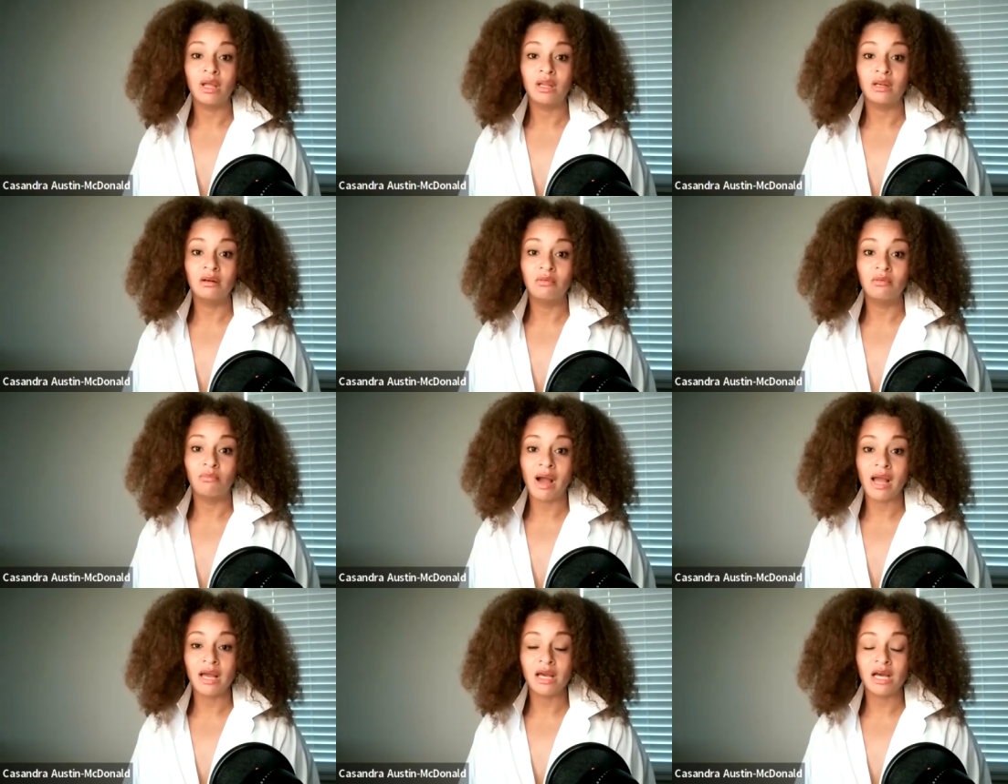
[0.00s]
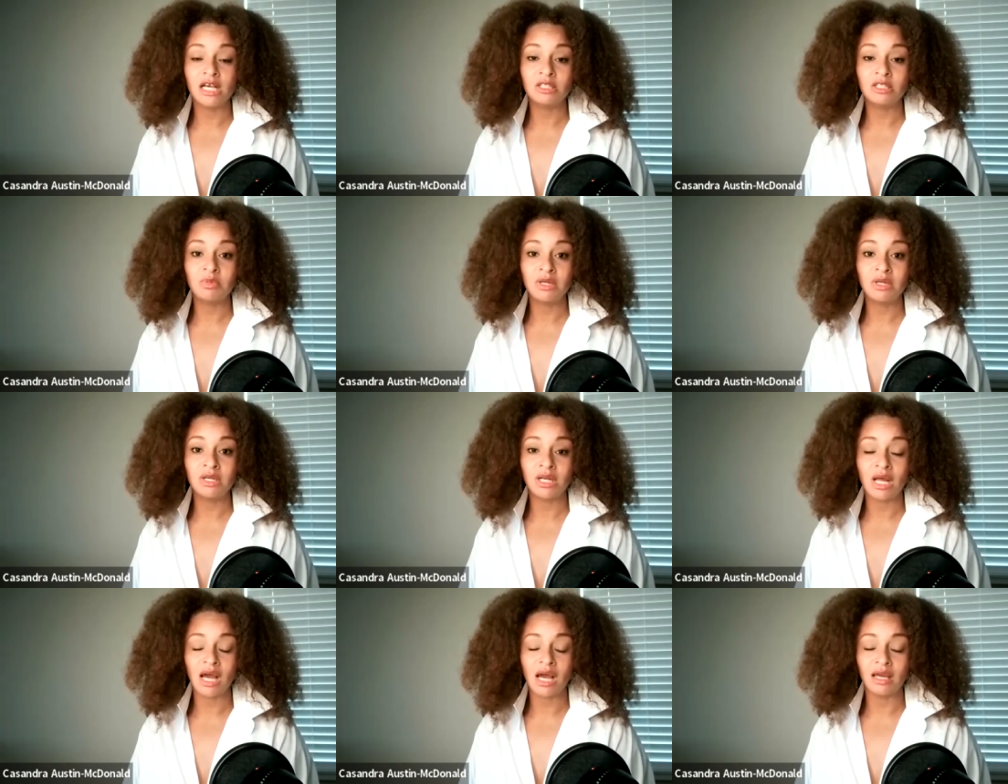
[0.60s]
When my
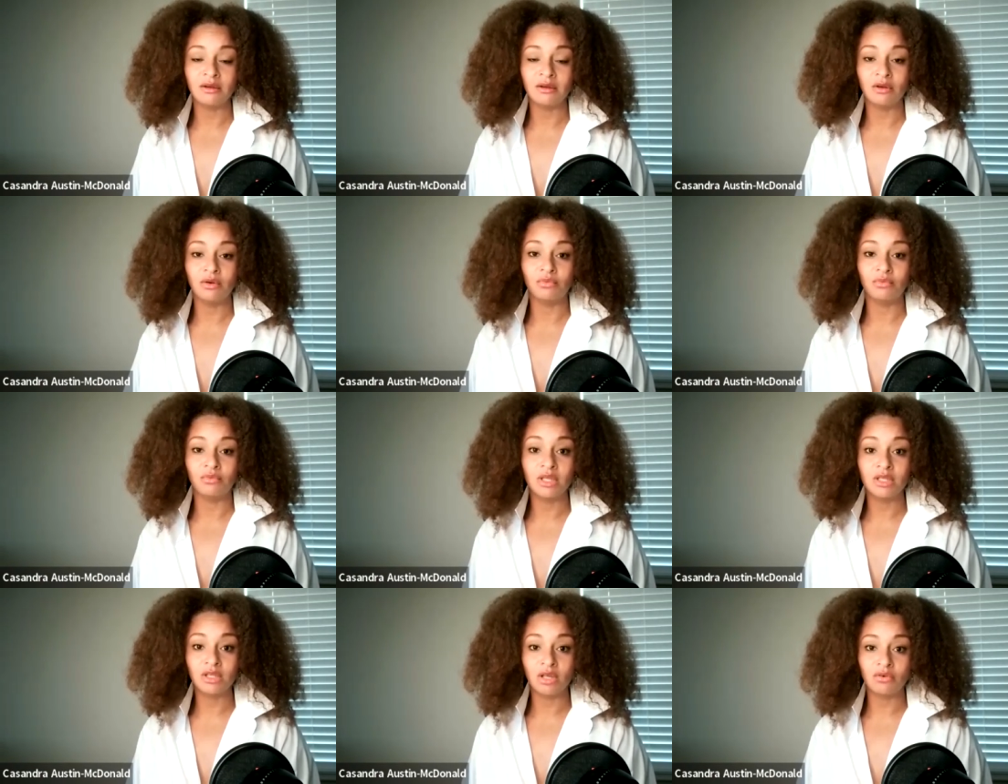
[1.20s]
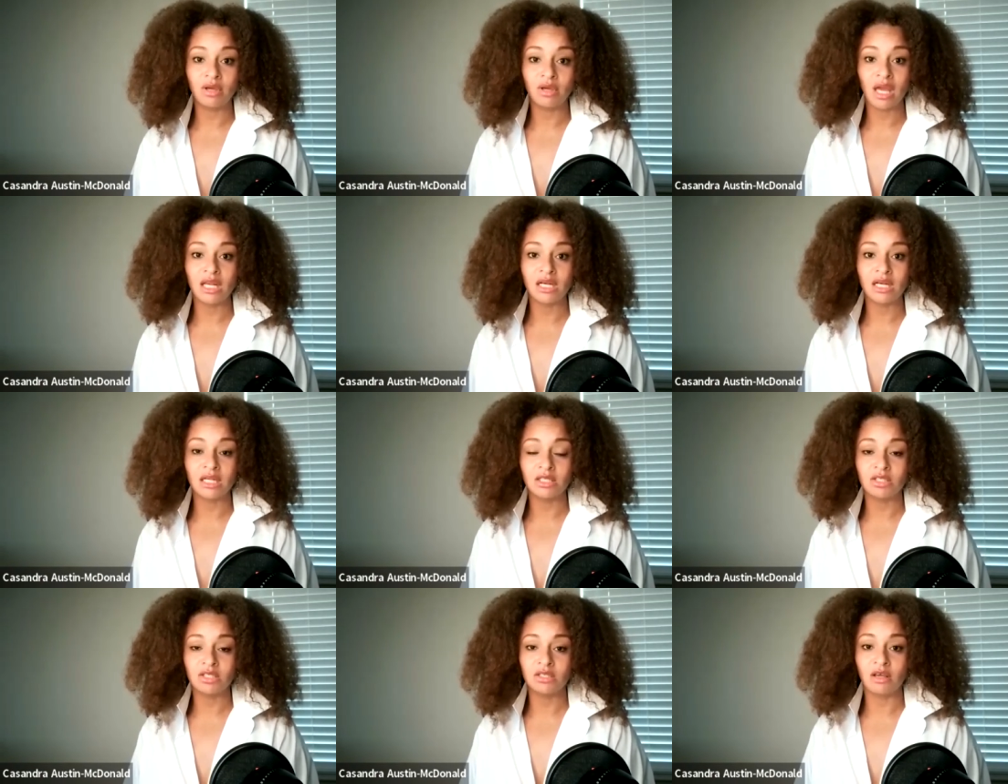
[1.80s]
husband and I
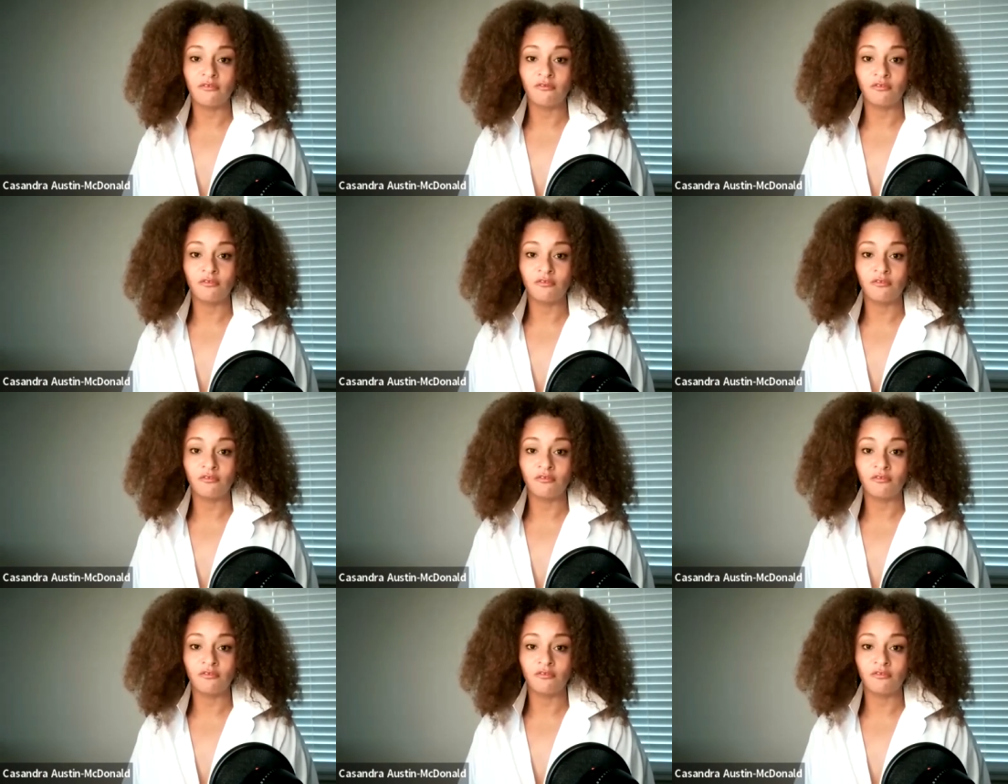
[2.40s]
relocated